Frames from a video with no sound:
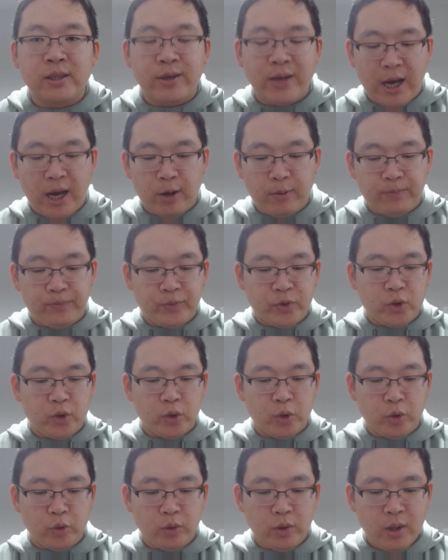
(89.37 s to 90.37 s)
so now
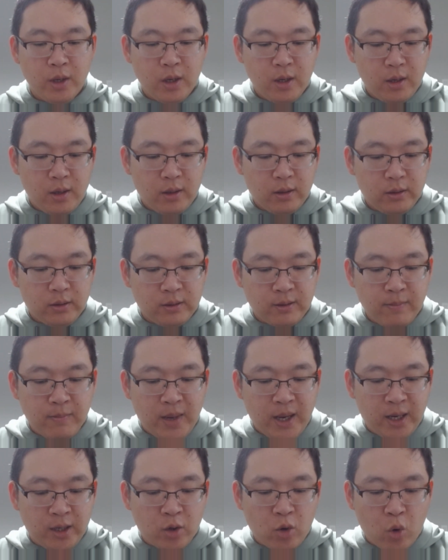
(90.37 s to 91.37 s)
to the
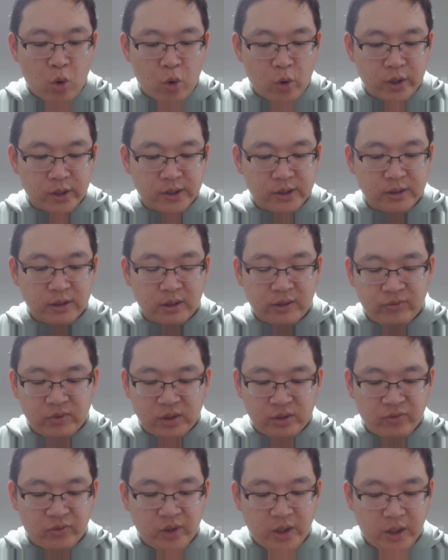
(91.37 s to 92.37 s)
main course of
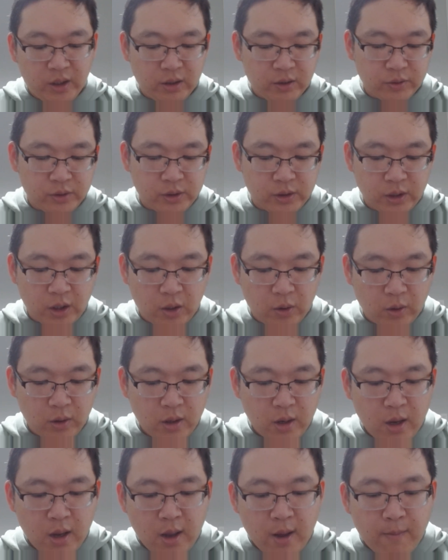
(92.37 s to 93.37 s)
this video. So
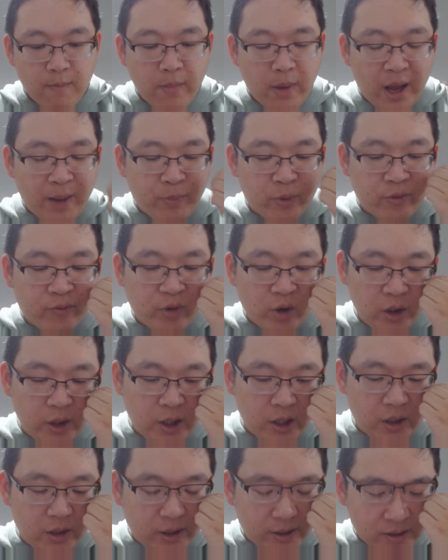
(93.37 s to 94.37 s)
my
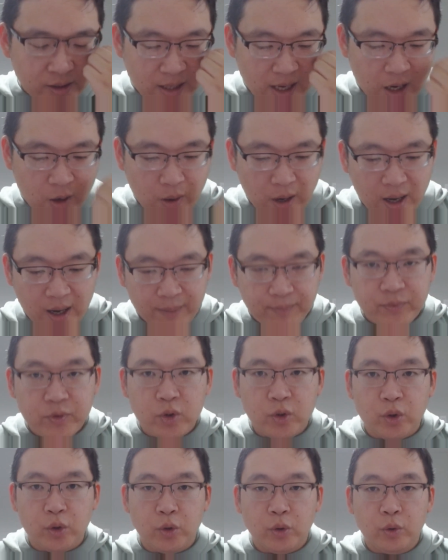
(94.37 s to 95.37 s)
portfolio is now up
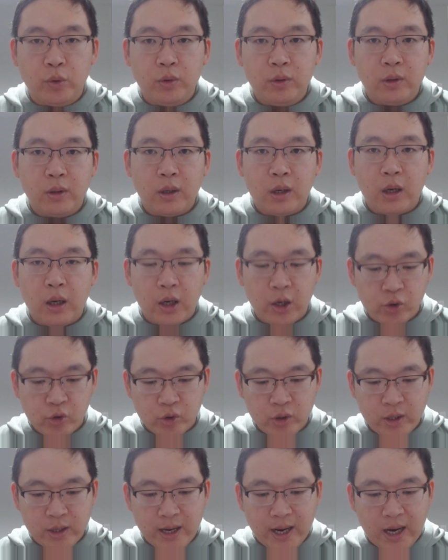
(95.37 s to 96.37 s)
to
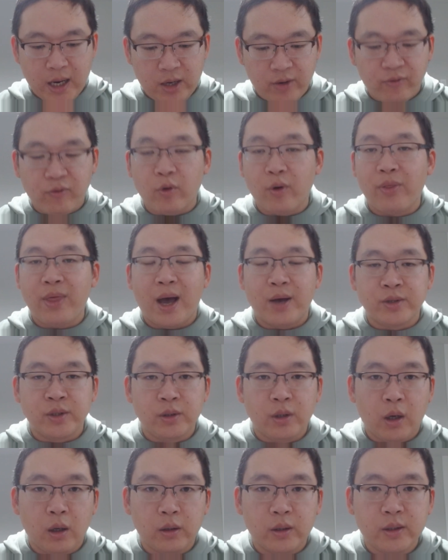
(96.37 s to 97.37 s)

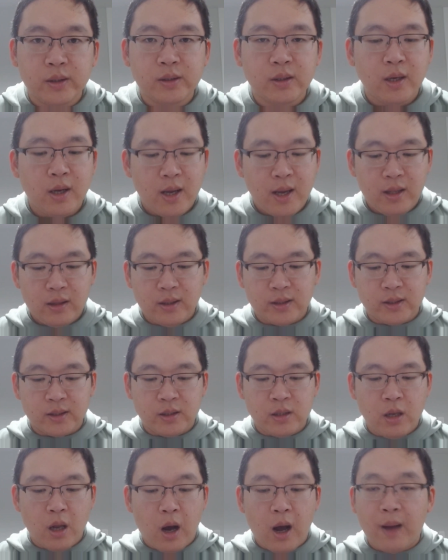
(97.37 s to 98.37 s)
$184,000. This
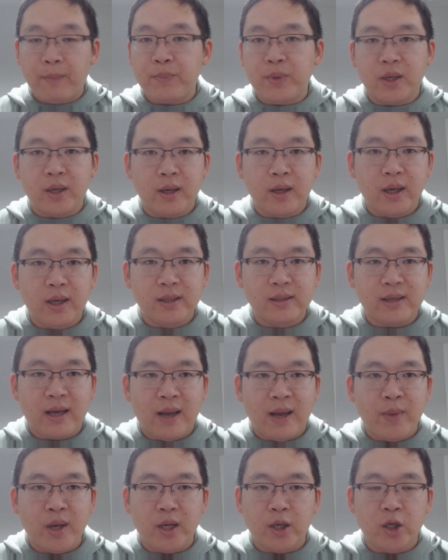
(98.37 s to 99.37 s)
is not because
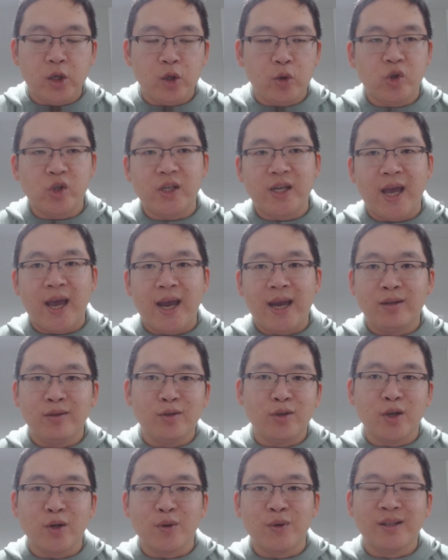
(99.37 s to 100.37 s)
I made a huge
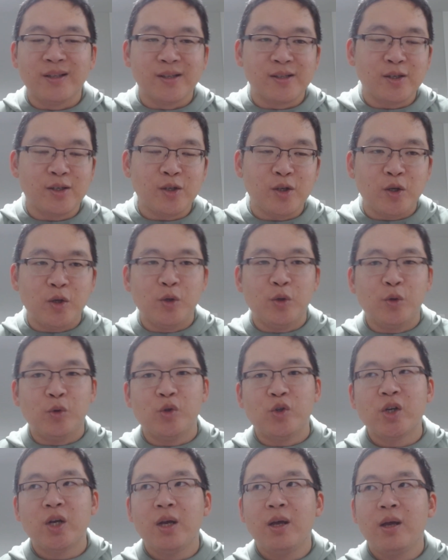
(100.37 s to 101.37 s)
gain during this
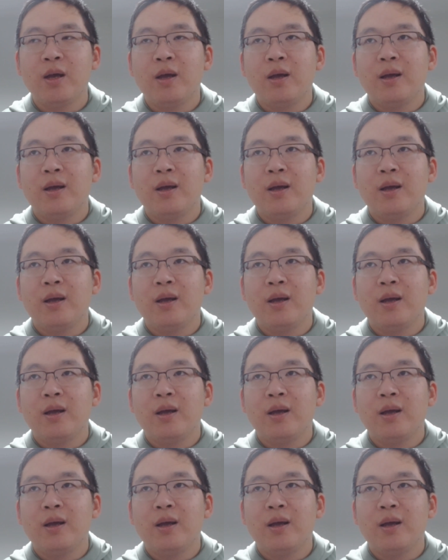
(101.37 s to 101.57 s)
huge